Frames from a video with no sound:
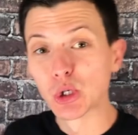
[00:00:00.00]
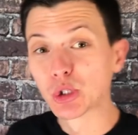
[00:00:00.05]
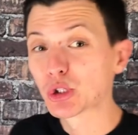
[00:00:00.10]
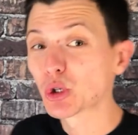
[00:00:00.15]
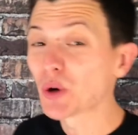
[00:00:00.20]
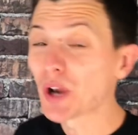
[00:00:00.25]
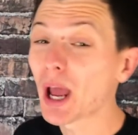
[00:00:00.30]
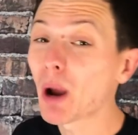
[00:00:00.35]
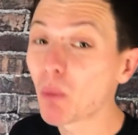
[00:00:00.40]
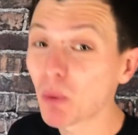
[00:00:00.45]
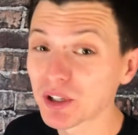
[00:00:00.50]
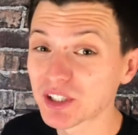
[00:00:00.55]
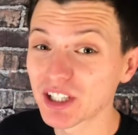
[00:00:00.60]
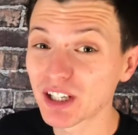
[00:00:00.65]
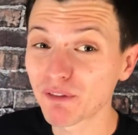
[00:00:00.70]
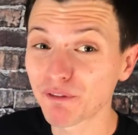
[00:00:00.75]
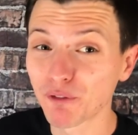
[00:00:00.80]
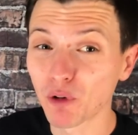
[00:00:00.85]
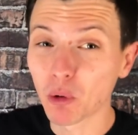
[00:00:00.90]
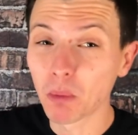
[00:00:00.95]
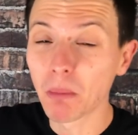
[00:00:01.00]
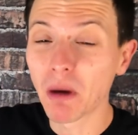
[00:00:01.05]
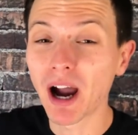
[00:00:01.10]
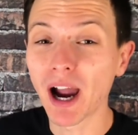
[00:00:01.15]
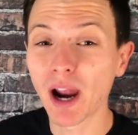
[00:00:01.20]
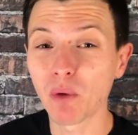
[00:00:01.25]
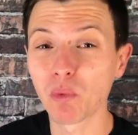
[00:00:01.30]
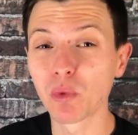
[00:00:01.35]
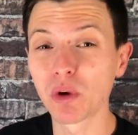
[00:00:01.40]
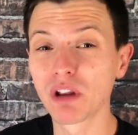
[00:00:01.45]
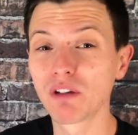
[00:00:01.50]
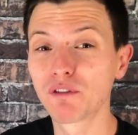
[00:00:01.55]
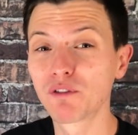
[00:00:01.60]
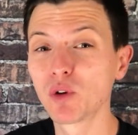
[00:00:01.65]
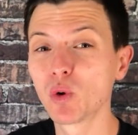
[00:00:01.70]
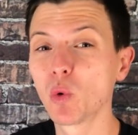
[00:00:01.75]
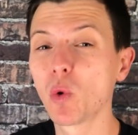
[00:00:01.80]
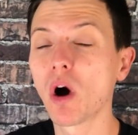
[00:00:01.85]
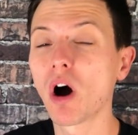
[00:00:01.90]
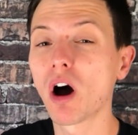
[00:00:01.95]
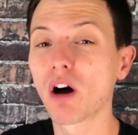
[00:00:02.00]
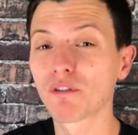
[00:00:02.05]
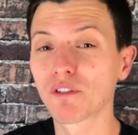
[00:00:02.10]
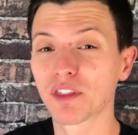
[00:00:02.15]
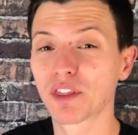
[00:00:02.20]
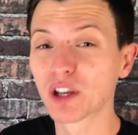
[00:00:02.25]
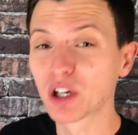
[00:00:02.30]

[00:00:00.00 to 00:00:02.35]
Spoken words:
So that was it for my review of